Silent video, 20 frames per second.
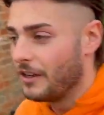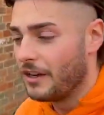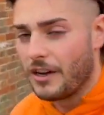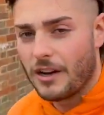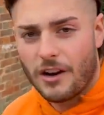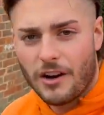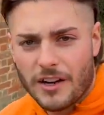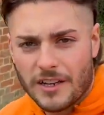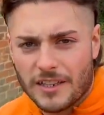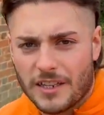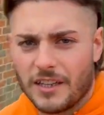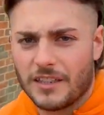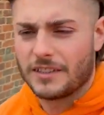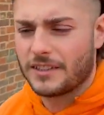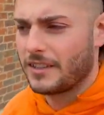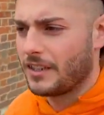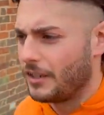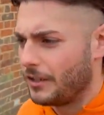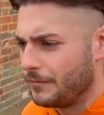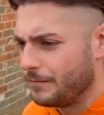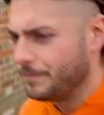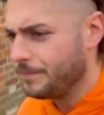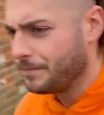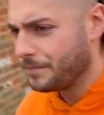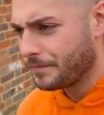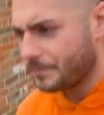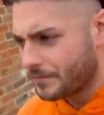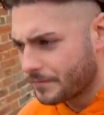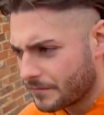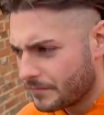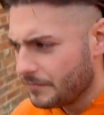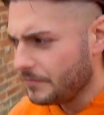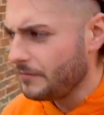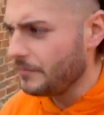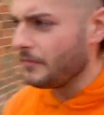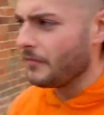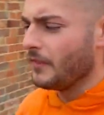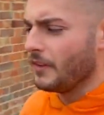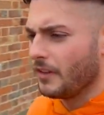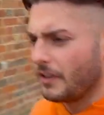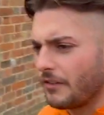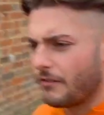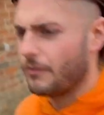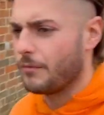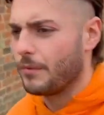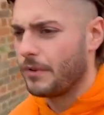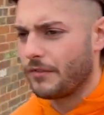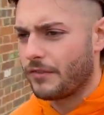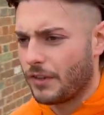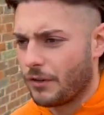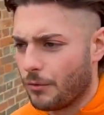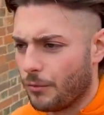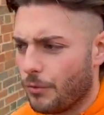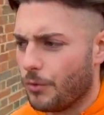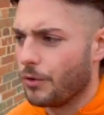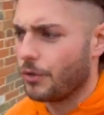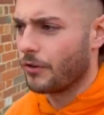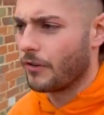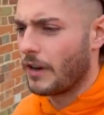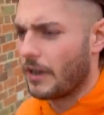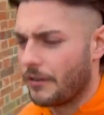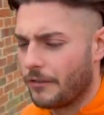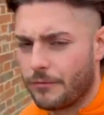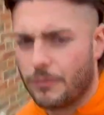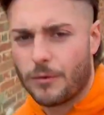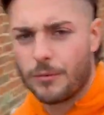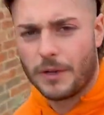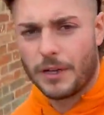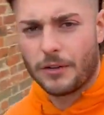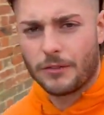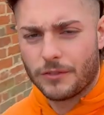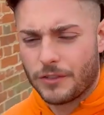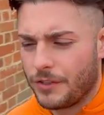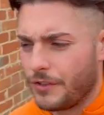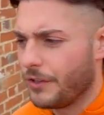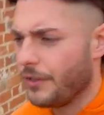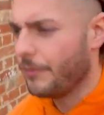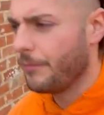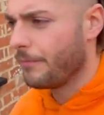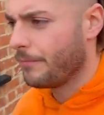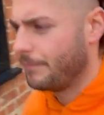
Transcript: All right, guys, so I'll give you a brief little walk around of what we've got to do.